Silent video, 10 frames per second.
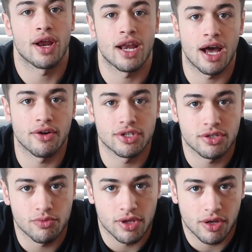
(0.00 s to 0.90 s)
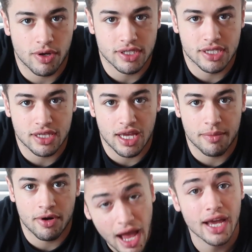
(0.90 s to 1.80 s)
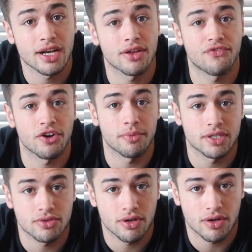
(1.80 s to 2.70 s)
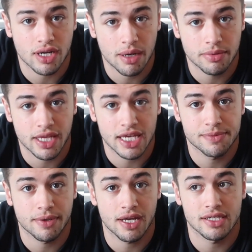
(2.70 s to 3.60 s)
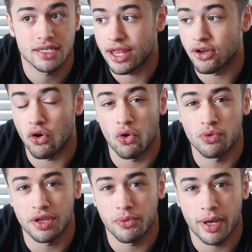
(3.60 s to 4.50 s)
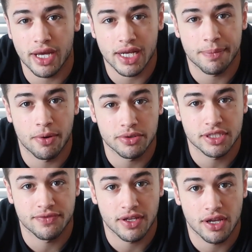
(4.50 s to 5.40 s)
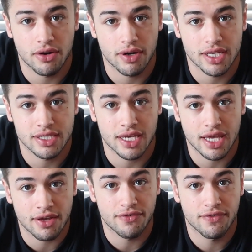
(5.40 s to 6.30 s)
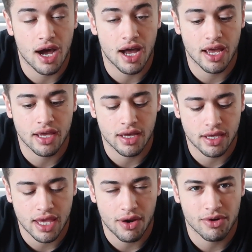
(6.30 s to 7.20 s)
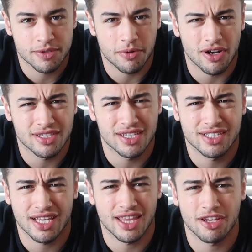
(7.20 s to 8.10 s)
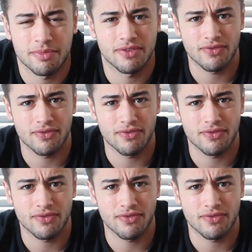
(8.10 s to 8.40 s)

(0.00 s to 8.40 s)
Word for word: Right now, just a really quick disclaimer. I'm gonna film this throughout a couple days because the only way I'm gonna post this video is if I get responses, because I think it'd be